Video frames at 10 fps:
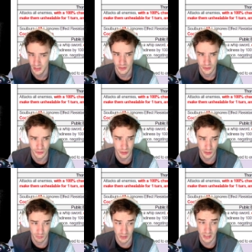So she's a
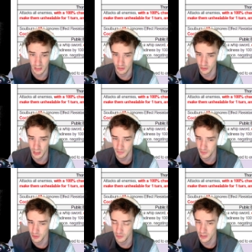bleed character now for
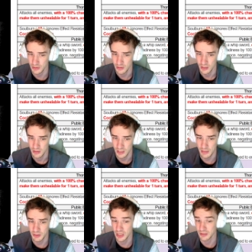some reason.
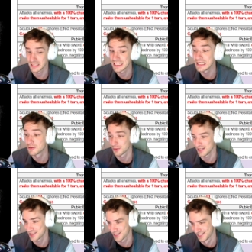Damage dealt
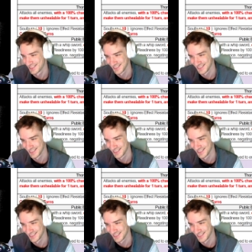decreased.